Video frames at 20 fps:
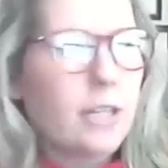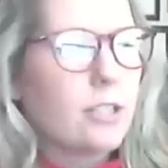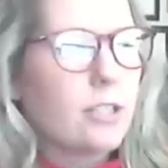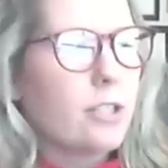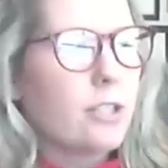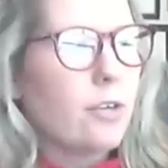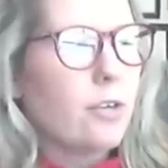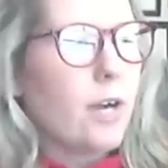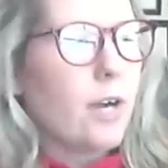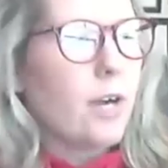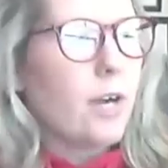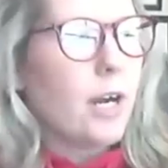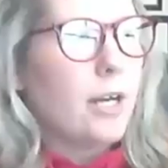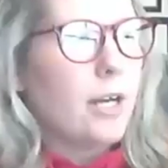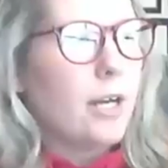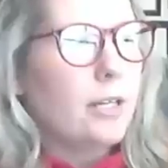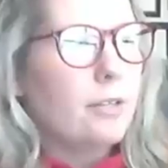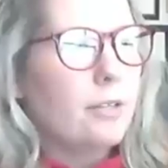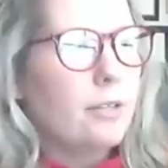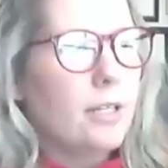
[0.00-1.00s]
So
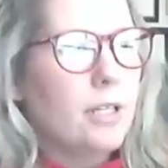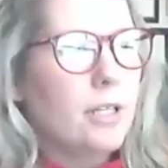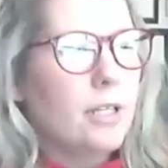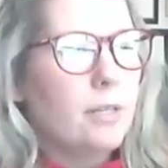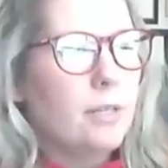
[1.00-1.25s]
on the